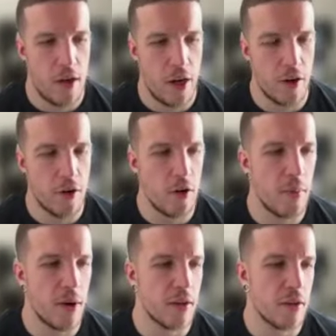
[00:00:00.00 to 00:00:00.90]
I don't
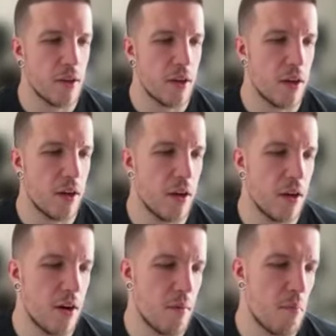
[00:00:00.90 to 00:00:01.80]
know, but
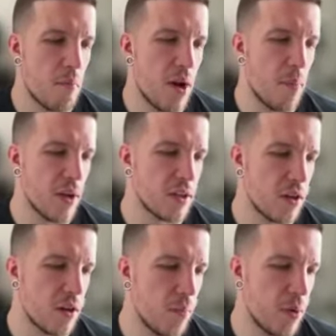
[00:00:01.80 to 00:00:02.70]
my best
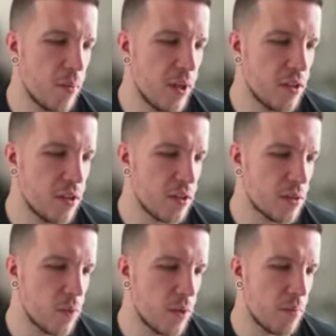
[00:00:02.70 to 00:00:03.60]
compliment
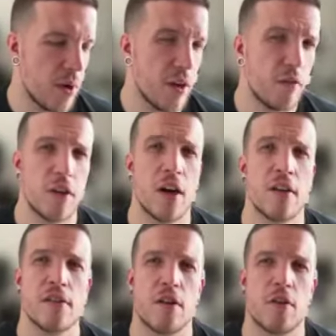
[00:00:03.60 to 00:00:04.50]
is when my
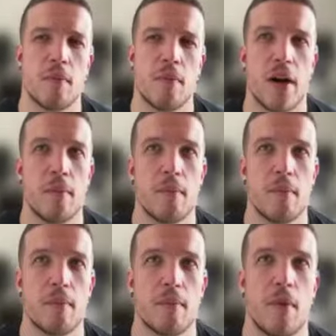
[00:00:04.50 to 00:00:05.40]
fiance or my
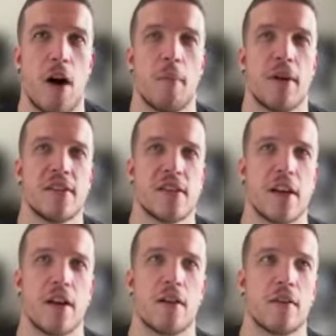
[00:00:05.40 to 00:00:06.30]
mom and
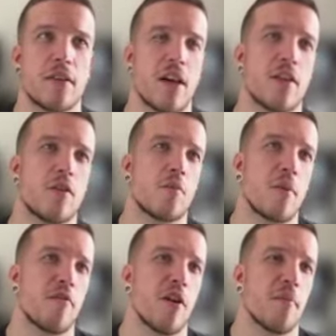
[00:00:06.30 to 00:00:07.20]
dad or
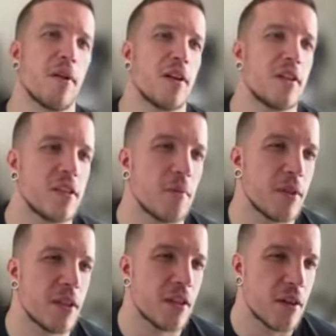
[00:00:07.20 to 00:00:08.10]
my family tell
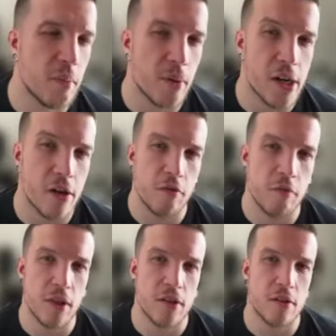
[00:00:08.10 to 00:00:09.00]
me that they're proud
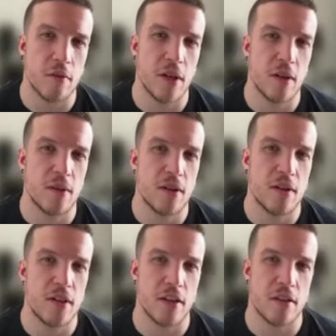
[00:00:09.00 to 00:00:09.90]
of me. So maybe
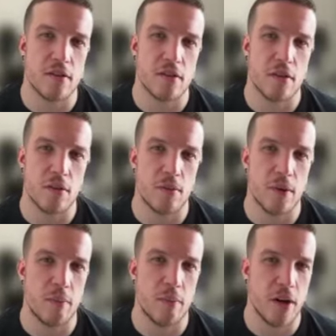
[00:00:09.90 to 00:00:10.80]
that's so
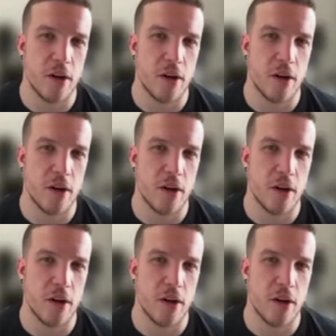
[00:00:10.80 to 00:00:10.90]
we're proud